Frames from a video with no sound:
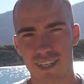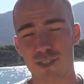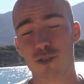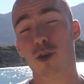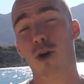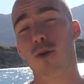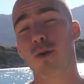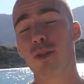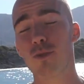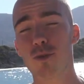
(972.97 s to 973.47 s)

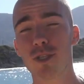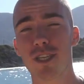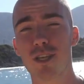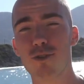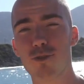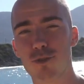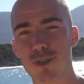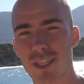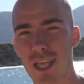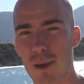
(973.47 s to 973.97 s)
So it was
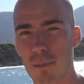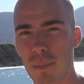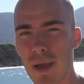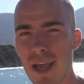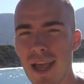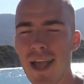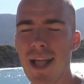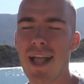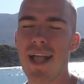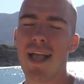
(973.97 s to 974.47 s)
a new step.
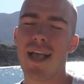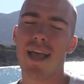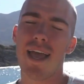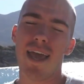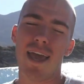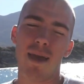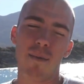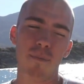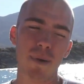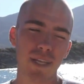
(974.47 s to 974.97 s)

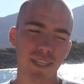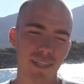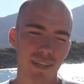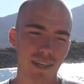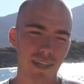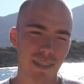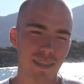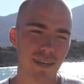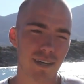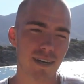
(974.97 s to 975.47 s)
But
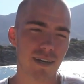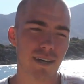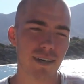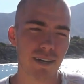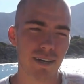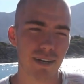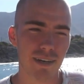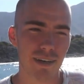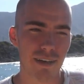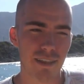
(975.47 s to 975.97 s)

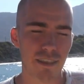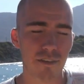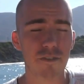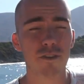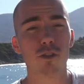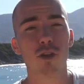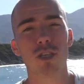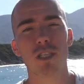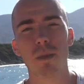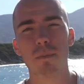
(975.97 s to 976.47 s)
the
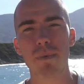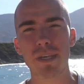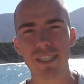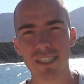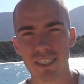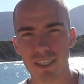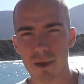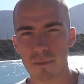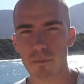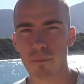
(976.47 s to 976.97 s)
philosophy
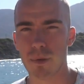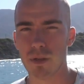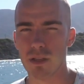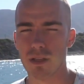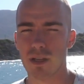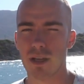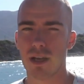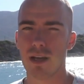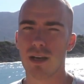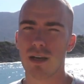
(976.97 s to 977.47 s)
is
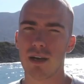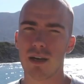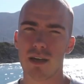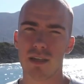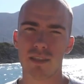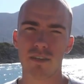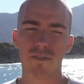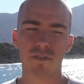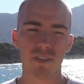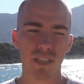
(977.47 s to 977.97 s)
simple.
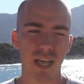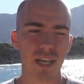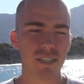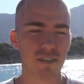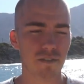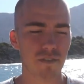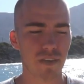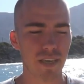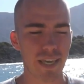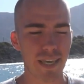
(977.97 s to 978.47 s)
The
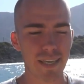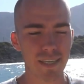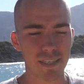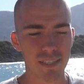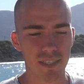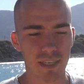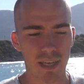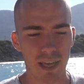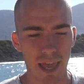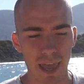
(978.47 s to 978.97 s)
philosophy
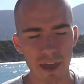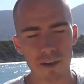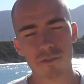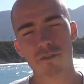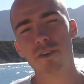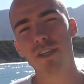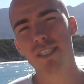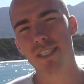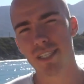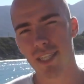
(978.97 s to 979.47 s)
is
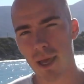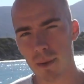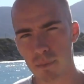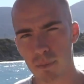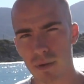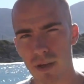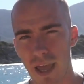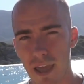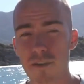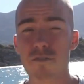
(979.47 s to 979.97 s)
every step,
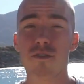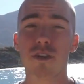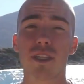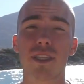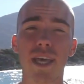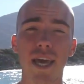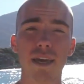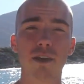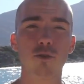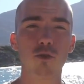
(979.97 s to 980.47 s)
every
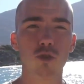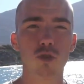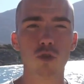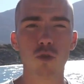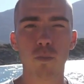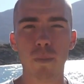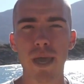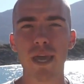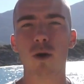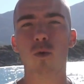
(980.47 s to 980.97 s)
day you
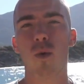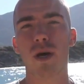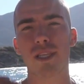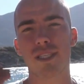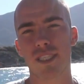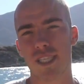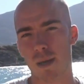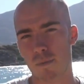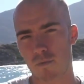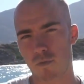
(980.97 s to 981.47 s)
should make
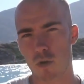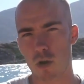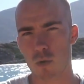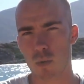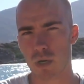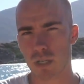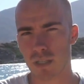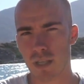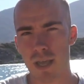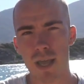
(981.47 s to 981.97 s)
one step
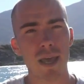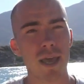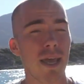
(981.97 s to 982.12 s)
forward.